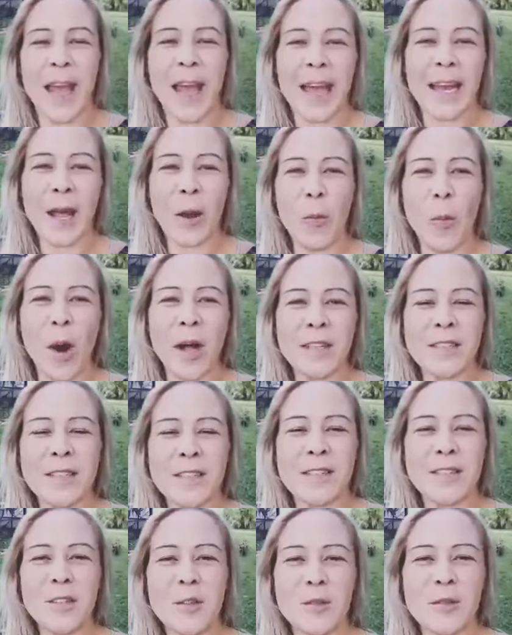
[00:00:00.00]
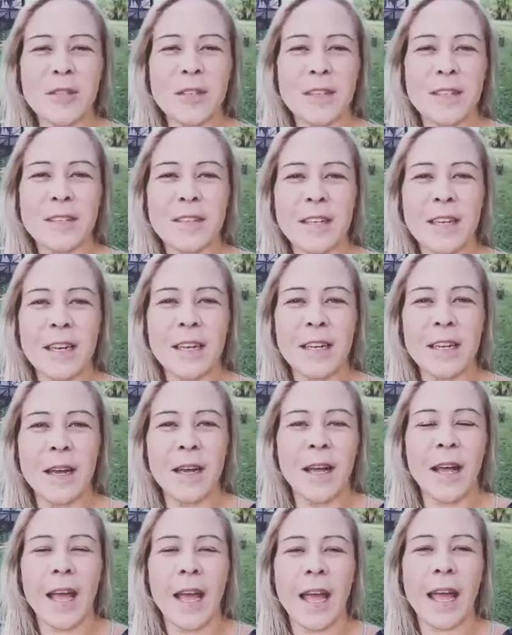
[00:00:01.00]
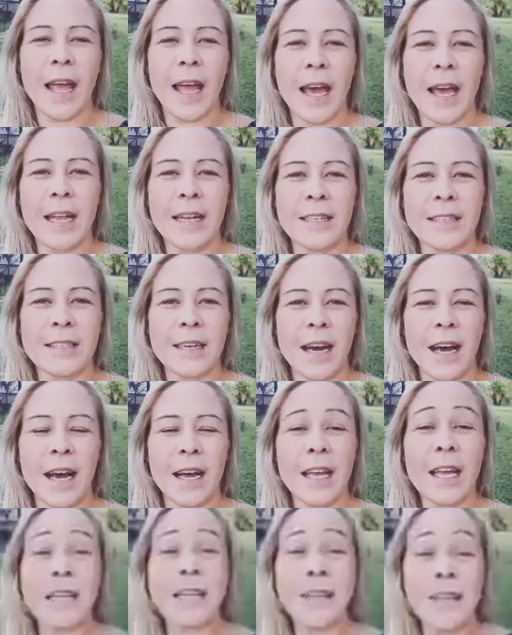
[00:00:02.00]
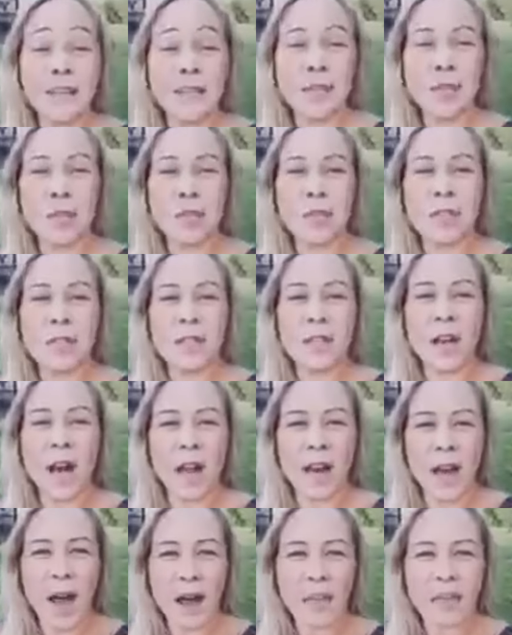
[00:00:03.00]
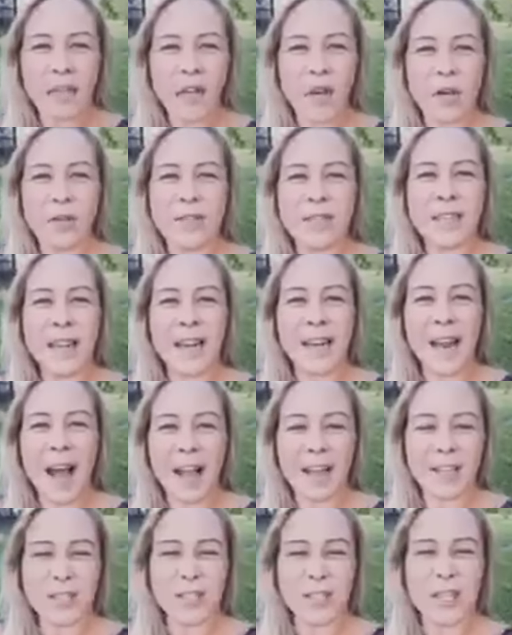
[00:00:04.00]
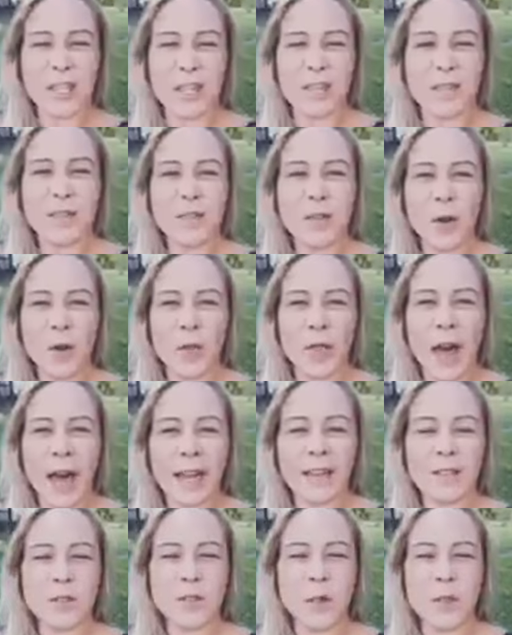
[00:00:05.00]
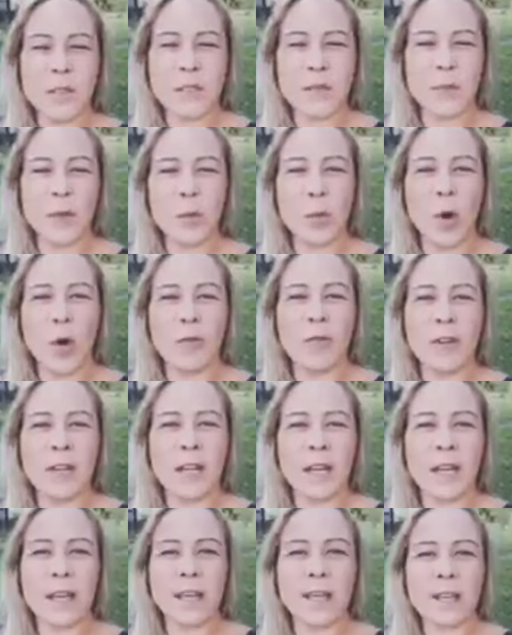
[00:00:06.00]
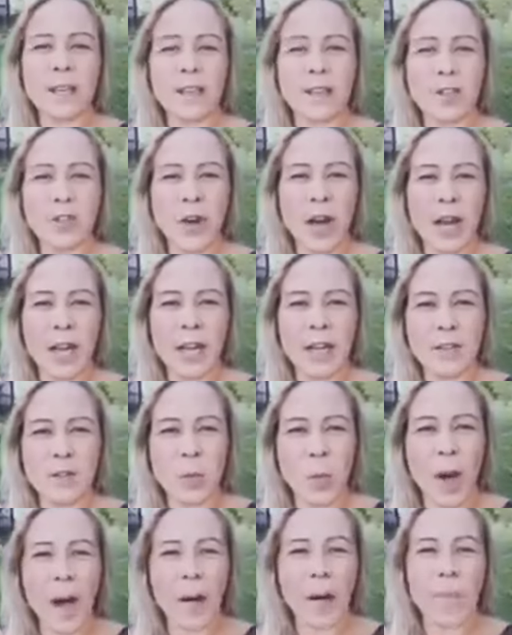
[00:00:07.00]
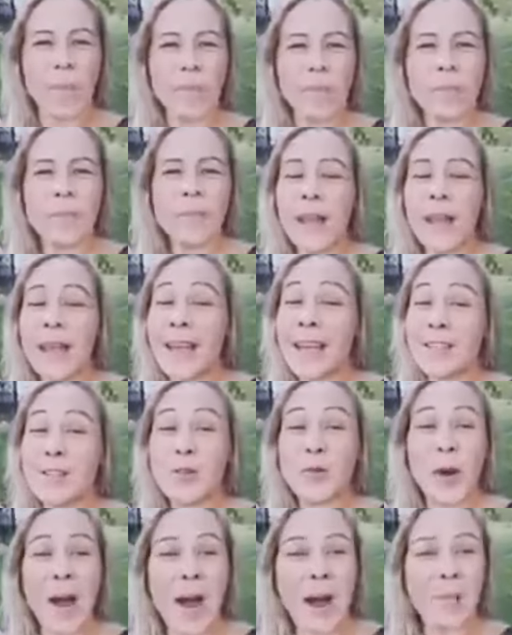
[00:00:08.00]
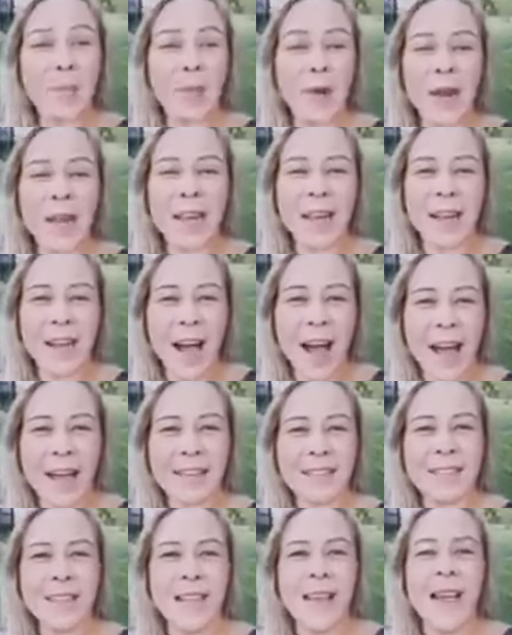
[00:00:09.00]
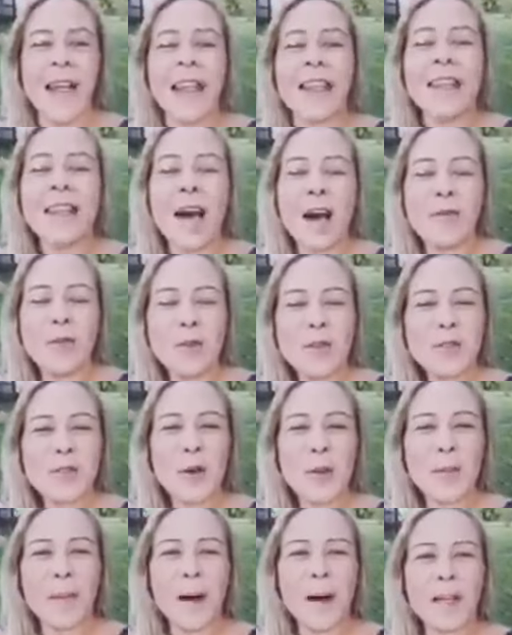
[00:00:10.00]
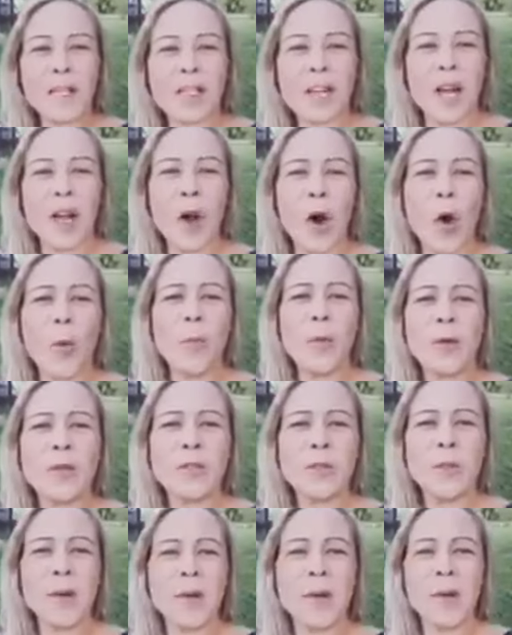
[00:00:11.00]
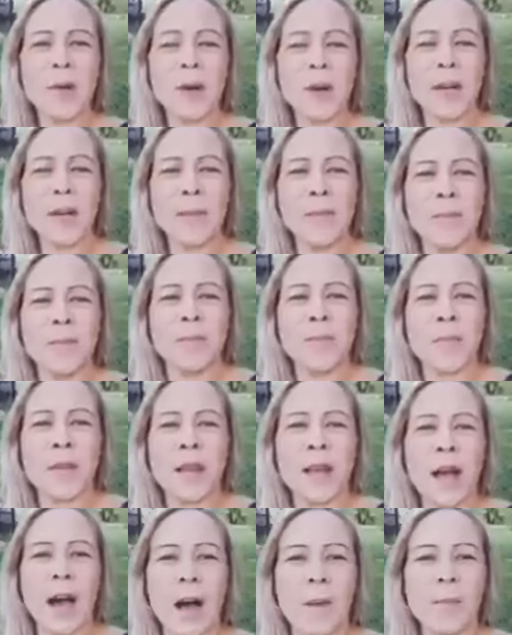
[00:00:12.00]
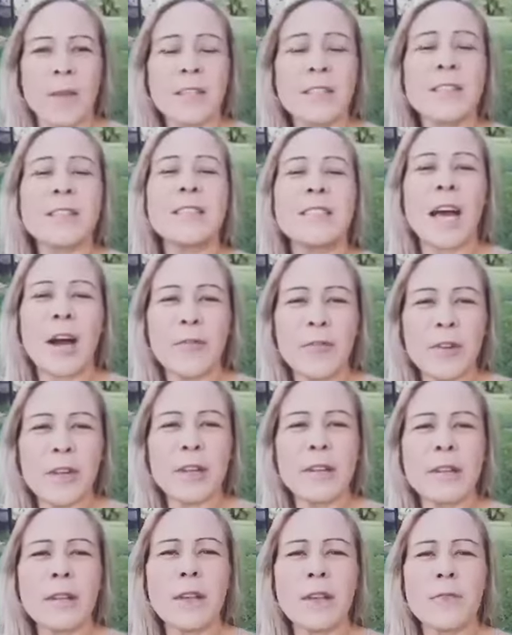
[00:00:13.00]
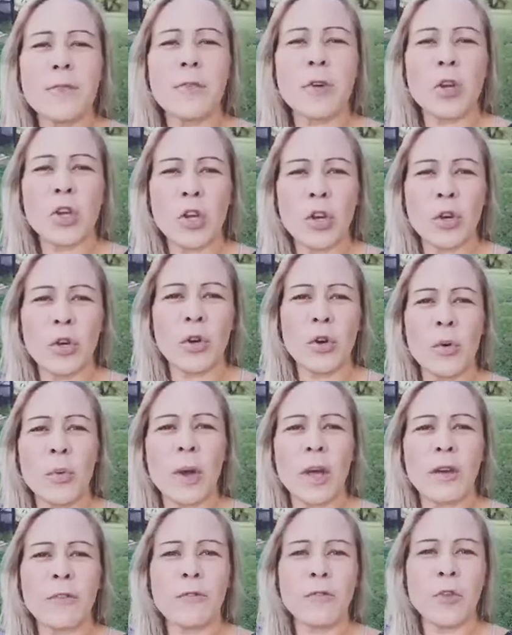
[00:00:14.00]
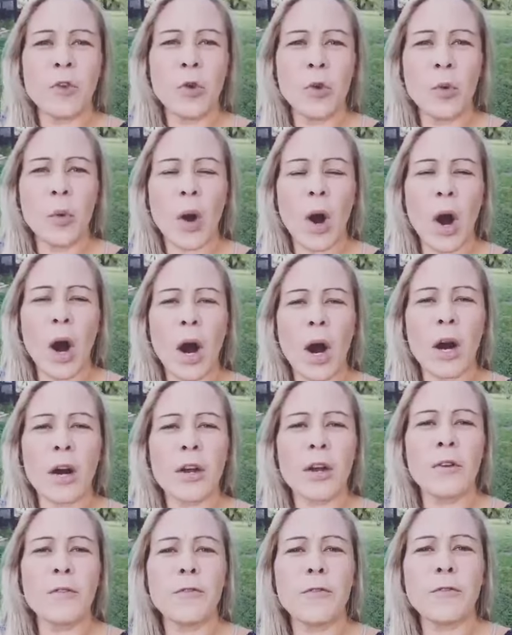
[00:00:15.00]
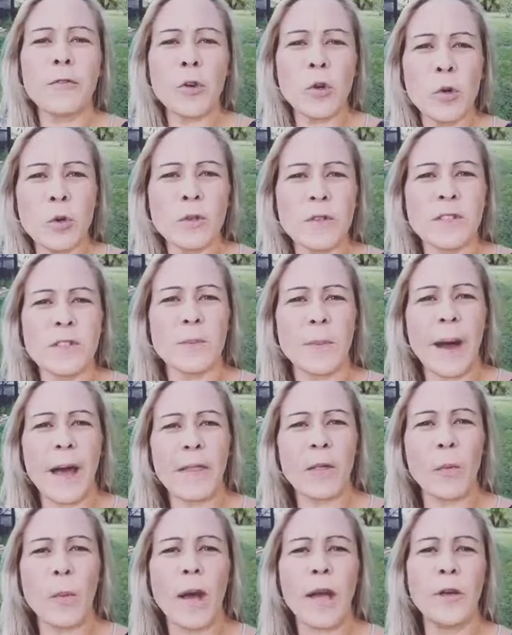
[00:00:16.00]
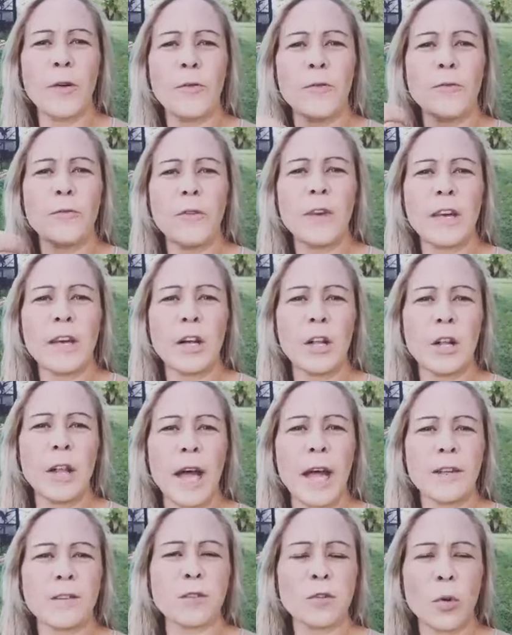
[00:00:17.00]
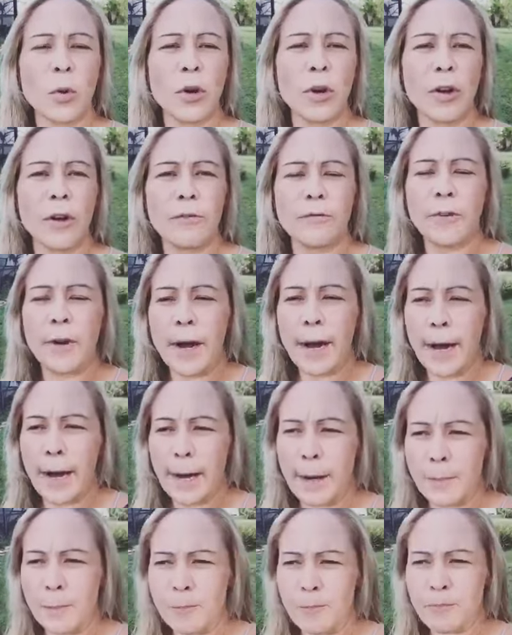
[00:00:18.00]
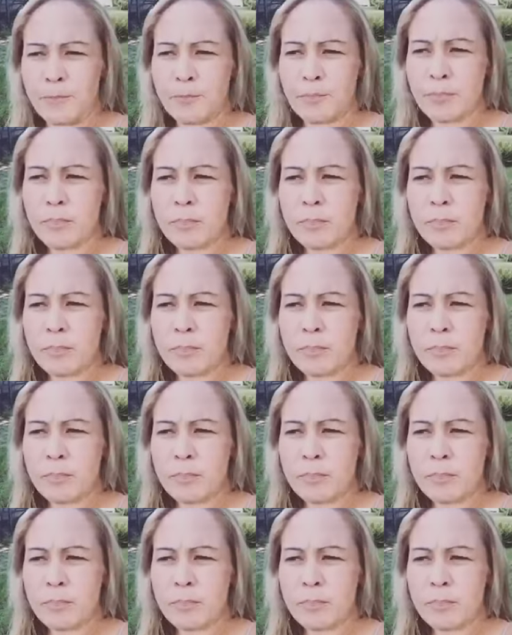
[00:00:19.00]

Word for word: and I want to see you succeed. And uh, it does use the Anahata Codes technology, so that is going to be woven in the training as well. It's groundbreaking, guys. Love you so much. I hope you're doing good. Um, this is definitely for you if you are confused by the way you feel and sort of um,